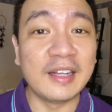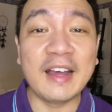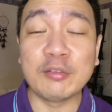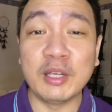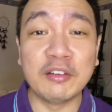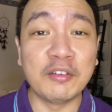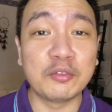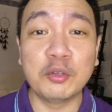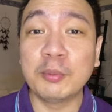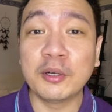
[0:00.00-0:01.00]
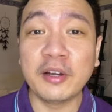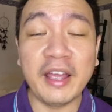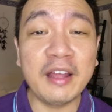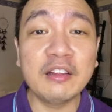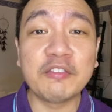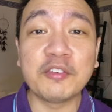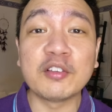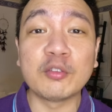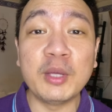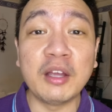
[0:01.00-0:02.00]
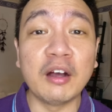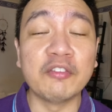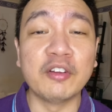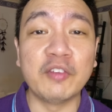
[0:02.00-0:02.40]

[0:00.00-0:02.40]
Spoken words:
the last week of October and the first week of